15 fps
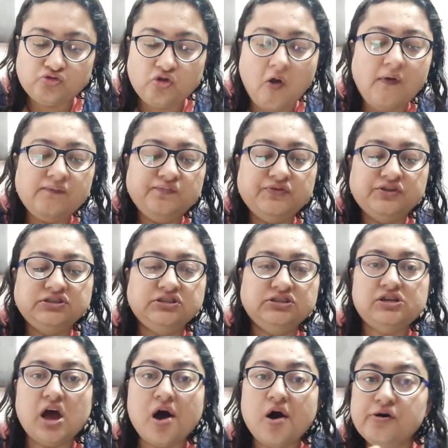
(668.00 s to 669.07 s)
I mean, this is
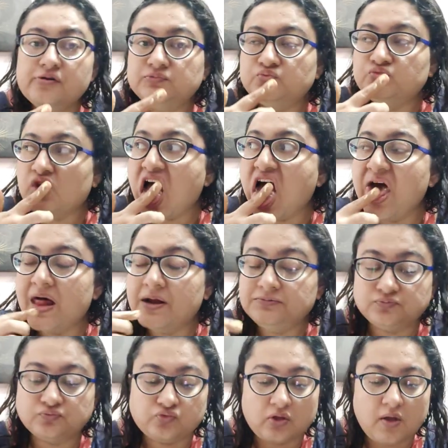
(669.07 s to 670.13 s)
how
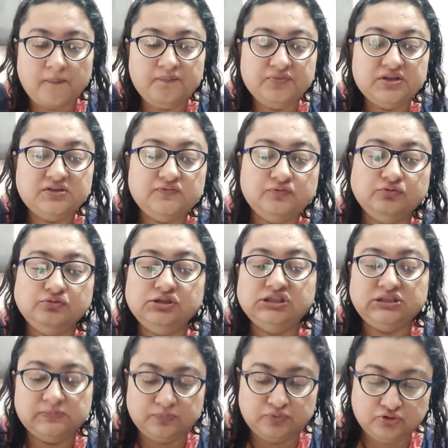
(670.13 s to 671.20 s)
this food is
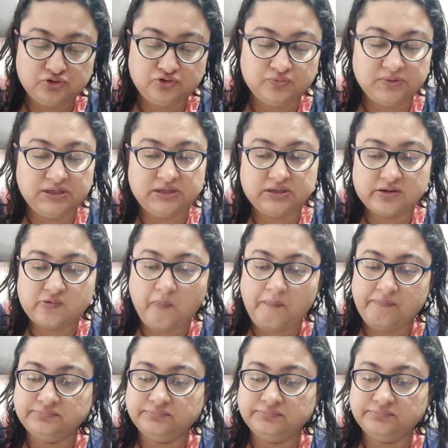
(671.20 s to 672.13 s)
supposed to be eaten,